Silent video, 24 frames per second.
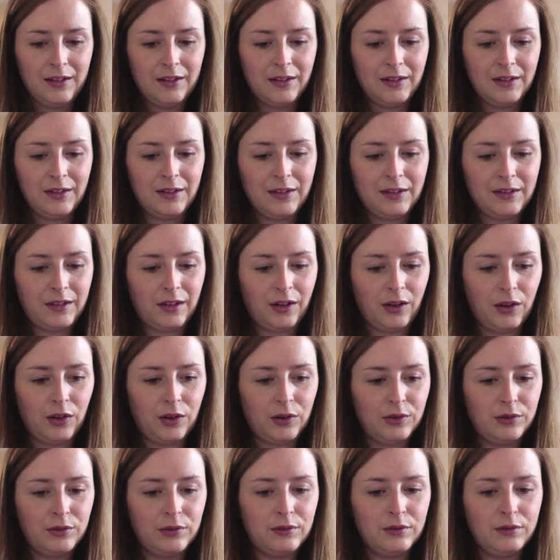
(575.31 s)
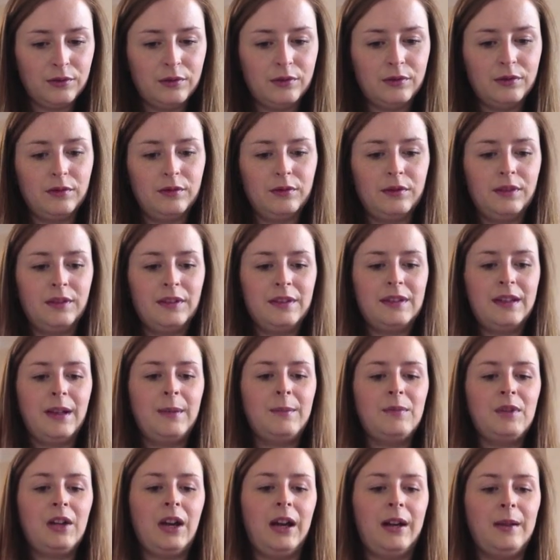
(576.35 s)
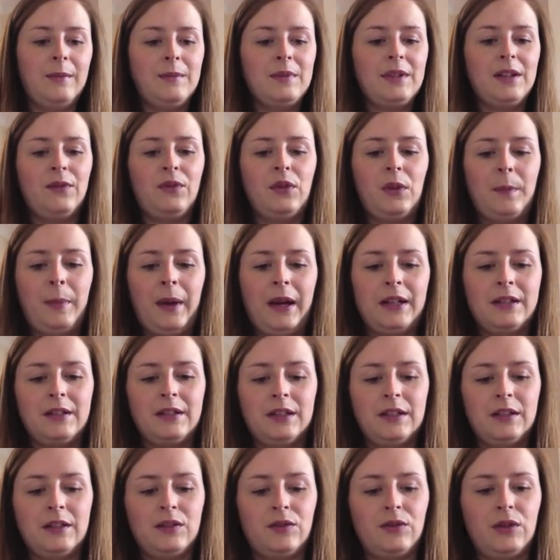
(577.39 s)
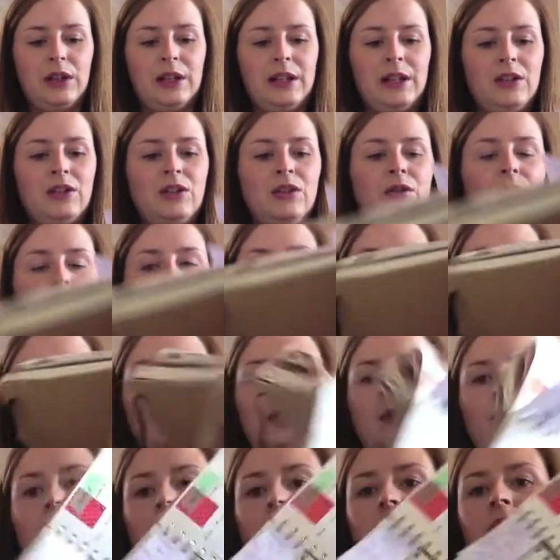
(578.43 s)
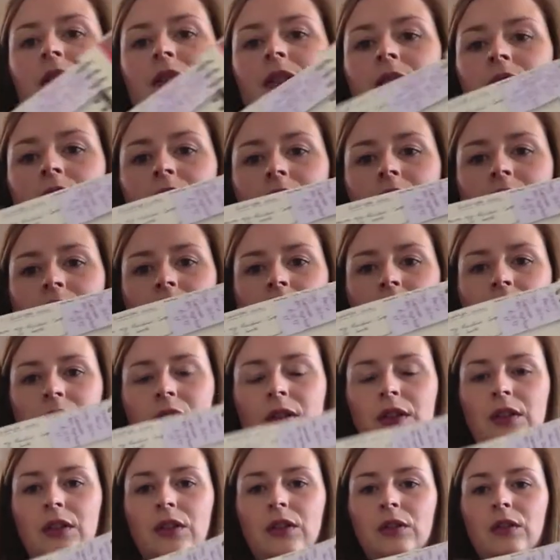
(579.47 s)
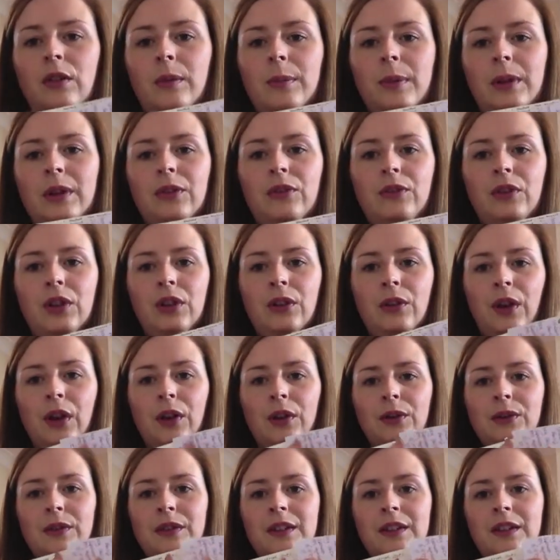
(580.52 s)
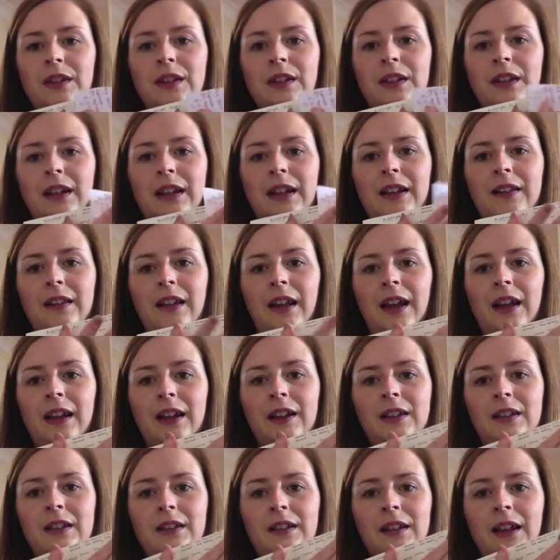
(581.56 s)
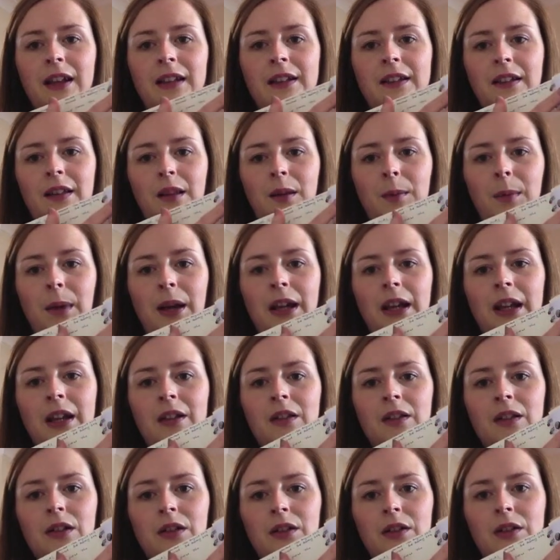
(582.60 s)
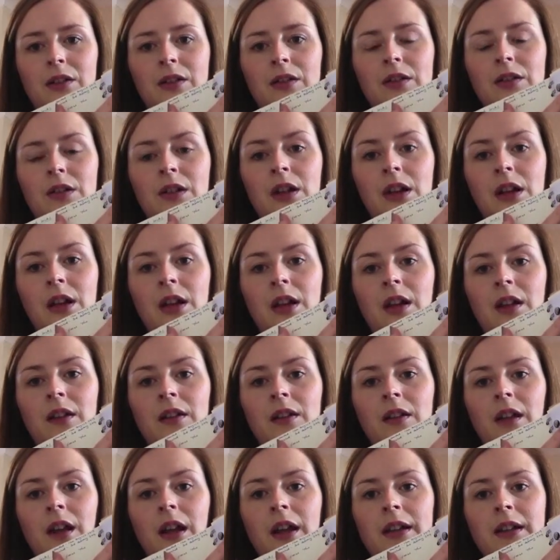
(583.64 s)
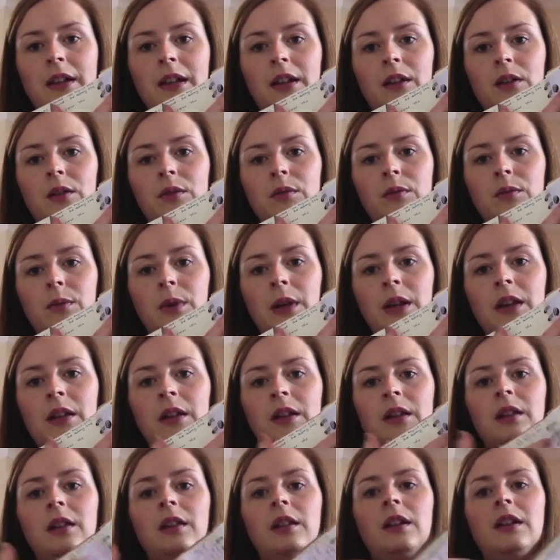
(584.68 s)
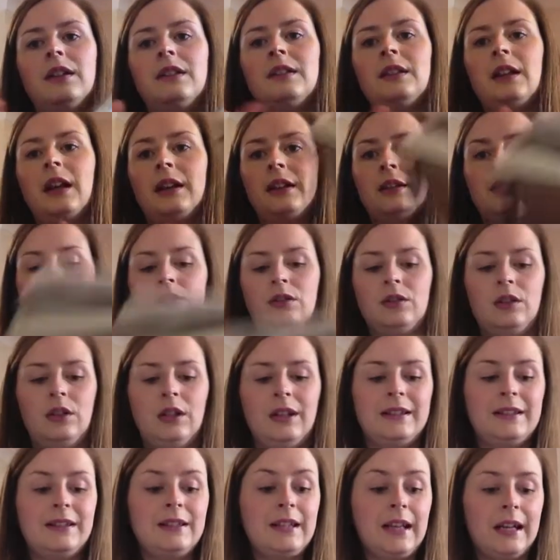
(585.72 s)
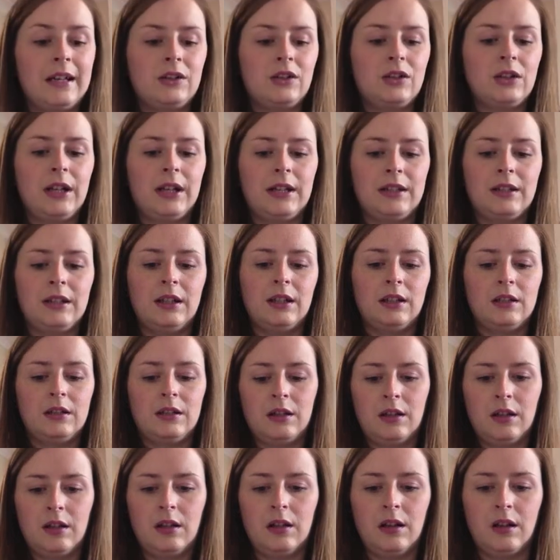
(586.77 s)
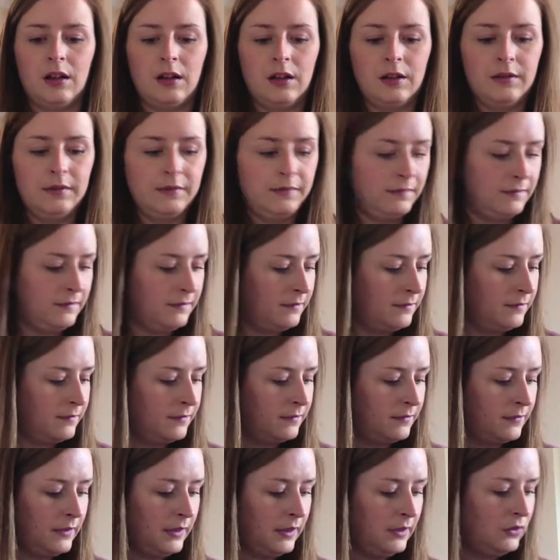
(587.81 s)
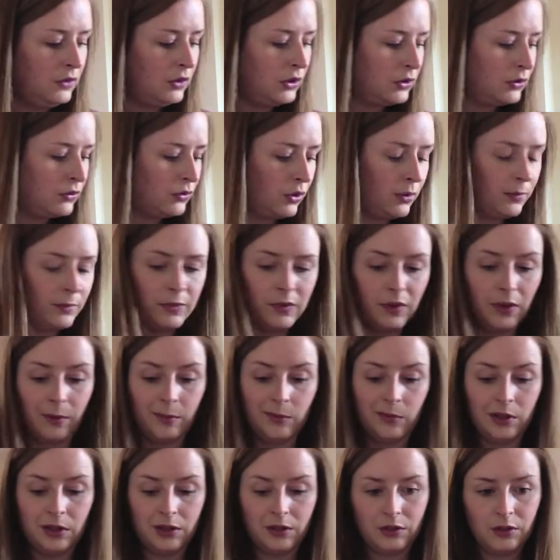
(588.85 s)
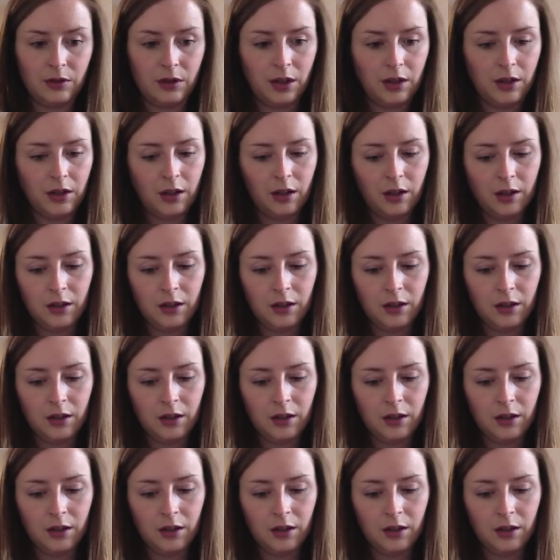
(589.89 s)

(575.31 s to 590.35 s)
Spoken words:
So sometimes if the pattern's really short, I'll just scribble a few notes in there. So that's the monkey socks that I knit with a stash addict yarn. Just dropped something or another.